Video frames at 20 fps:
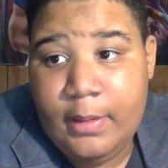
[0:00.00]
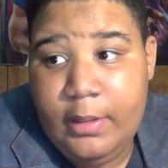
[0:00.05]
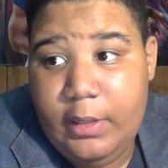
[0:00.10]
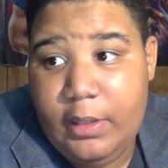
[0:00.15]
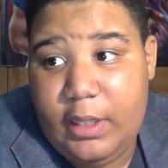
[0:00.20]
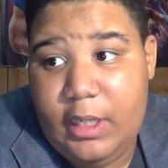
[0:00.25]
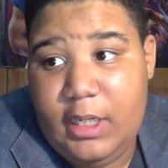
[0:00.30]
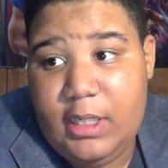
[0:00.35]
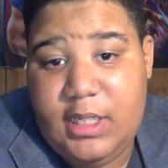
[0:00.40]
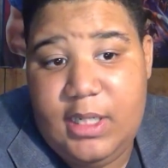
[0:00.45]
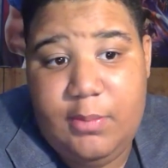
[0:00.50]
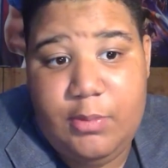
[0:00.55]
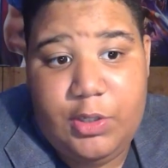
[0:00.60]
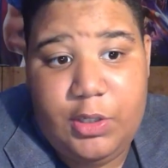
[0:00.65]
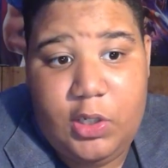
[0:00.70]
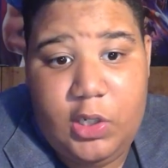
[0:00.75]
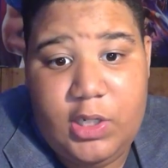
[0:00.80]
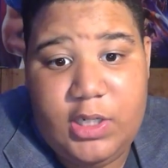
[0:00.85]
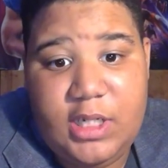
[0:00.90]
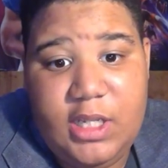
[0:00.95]
Look at a team with
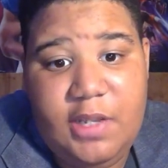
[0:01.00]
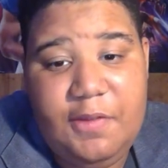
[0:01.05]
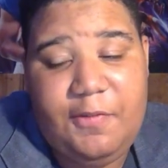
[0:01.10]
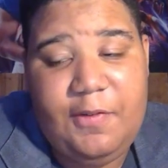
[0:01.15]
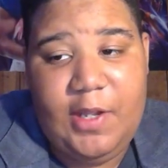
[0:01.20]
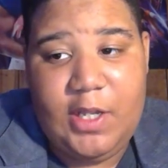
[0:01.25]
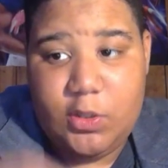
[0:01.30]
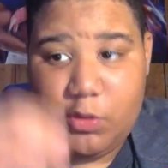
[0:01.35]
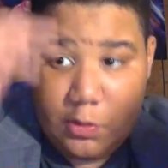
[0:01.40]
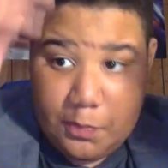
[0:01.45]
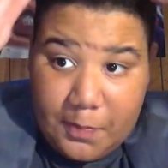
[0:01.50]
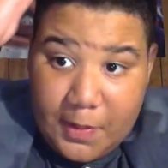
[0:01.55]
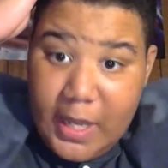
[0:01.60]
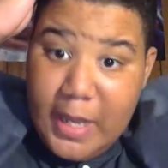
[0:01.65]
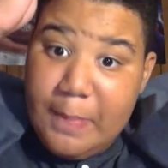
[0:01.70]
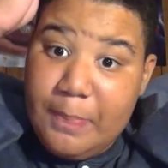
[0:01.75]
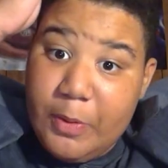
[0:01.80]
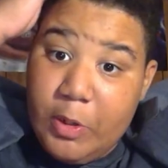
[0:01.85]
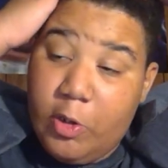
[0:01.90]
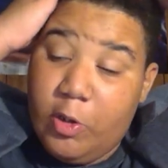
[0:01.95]
a good defense, with
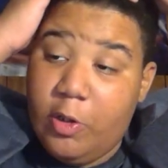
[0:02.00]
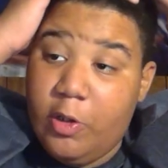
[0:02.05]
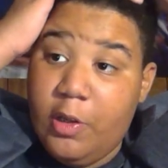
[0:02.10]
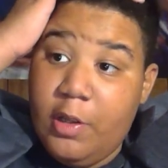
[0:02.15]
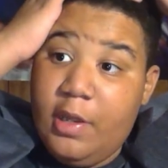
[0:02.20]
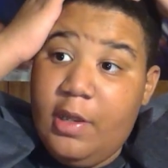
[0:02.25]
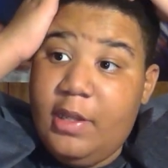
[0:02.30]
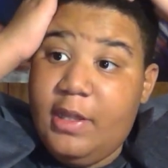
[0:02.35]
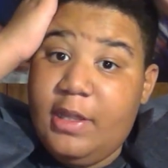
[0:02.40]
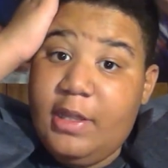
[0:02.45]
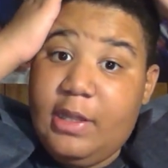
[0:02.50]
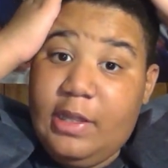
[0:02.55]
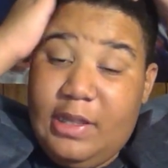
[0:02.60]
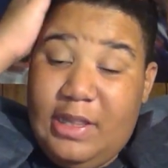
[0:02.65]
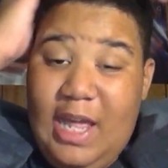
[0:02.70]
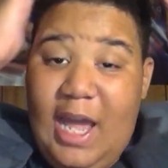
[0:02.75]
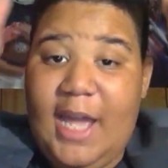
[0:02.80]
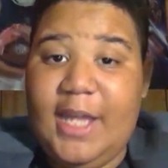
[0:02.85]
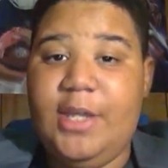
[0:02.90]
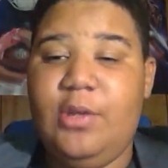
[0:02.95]
people
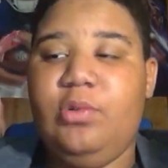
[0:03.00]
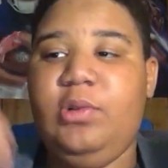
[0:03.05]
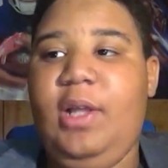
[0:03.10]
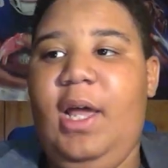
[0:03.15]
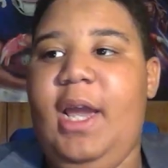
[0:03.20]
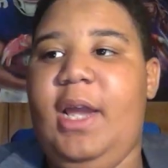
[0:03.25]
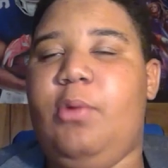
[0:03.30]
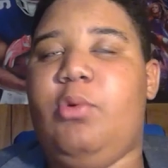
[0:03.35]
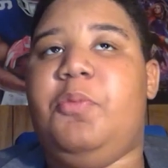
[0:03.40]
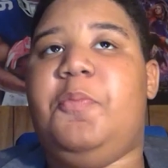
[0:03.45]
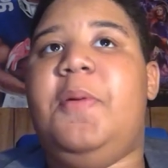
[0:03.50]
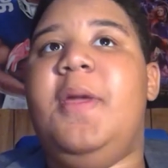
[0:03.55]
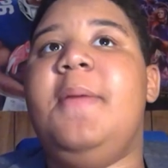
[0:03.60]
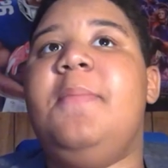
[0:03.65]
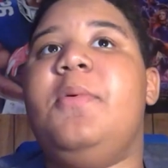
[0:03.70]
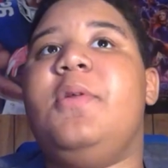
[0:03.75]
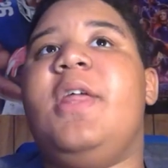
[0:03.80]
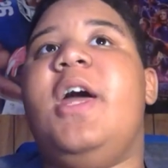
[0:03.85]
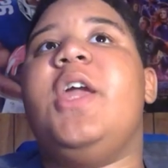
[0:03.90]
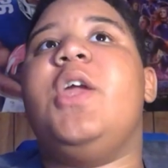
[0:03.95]
that you like, with
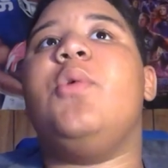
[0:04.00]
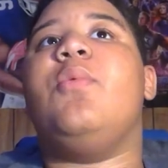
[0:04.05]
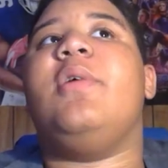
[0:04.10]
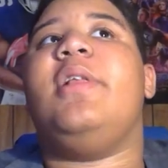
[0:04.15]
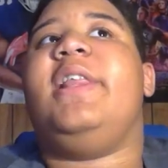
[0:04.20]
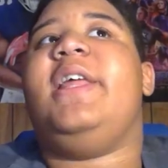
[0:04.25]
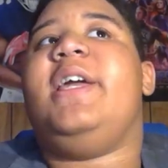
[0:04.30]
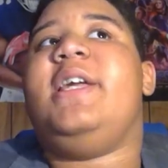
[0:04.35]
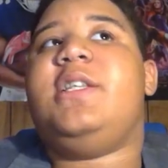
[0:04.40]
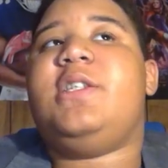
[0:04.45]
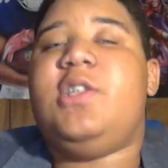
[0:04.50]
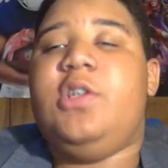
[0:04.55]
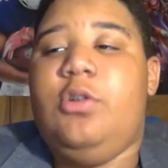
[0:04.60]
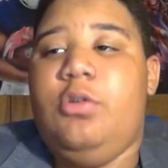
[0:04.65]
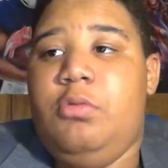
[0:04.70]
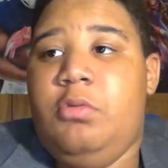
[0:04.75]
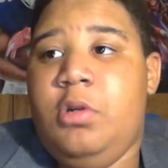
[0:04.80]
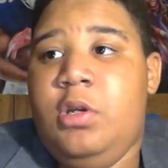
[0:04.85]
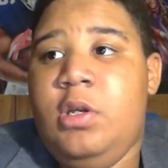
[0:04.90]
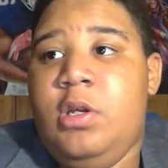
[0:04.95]
people that you relate
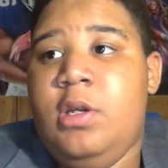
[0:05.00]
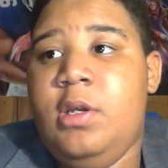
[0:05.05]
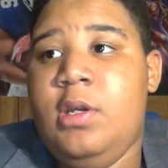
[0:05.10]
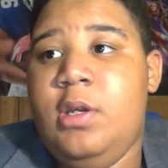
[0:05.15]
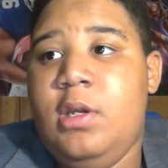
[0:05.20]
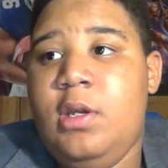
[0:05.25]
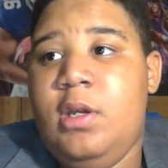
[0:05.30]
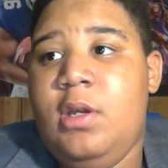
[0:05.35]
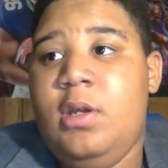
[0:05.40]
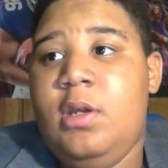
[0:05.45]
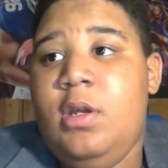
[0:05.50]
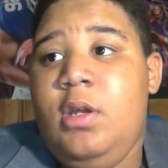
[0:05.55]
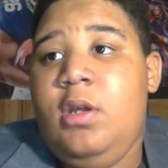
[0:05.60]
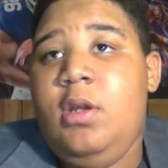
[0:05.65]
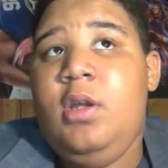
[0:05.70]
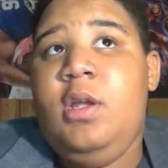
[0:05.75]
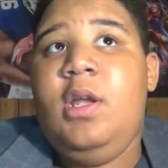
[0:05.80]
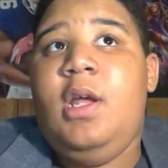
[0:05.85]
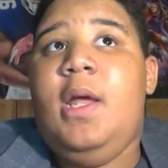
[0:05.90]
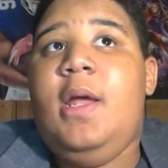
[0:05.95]
to,
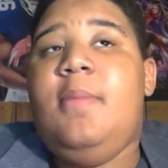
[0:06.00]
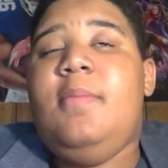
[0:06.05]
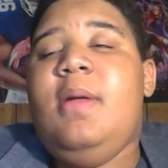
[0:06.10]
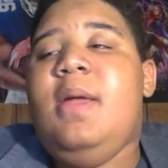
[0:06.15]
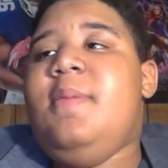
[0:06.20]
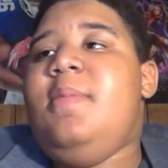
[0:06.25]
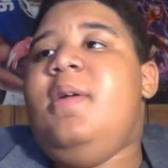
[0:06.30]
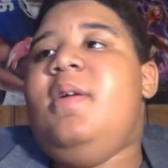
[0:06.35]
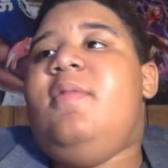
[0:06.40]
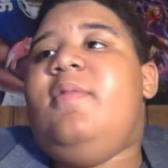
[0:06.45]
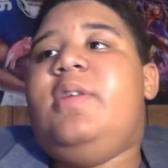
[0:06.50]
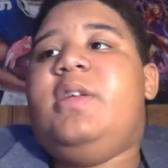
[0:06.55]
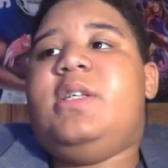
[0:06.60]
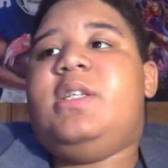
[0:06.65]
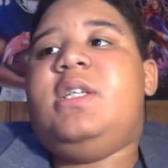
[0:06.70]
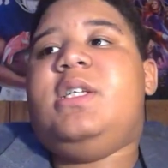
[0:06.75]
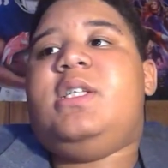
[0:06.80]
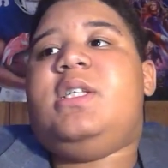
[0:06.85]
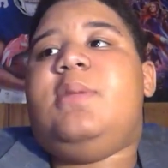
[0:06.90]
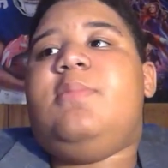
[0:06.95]
and maybe even a
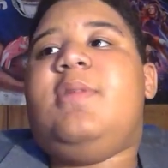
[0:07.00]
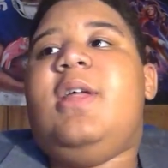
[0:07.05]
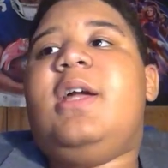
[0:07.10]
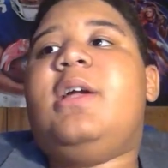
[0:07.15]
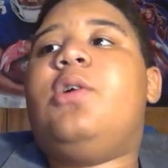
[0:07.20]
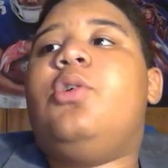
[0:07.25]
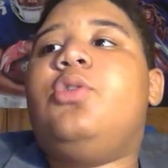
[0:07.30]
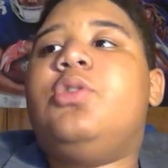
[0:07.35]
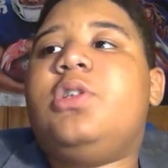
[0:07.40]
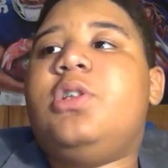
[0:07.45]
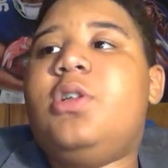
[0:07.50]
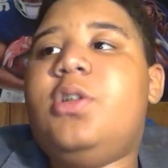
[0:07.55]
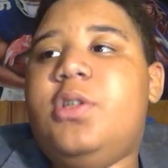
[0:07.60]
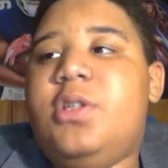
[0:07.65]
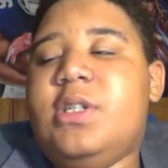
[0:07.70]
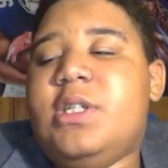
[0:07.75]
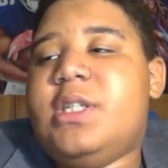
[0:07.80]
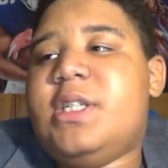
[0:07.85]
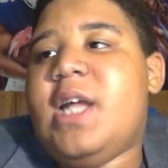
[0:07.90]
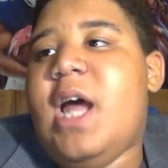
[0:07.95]
system that holds a little
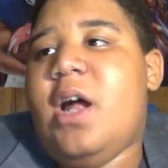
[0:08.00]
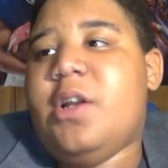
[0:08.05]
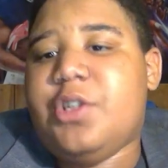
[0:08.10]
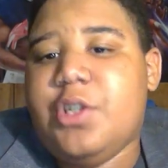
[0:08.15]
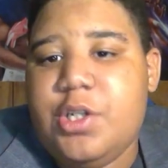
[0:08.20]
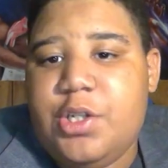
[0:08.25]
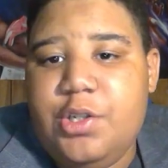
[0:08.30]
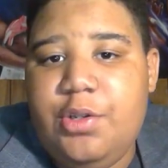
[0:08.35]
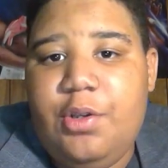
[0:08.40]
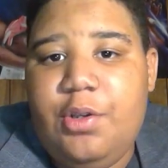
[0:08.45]
nostalgia to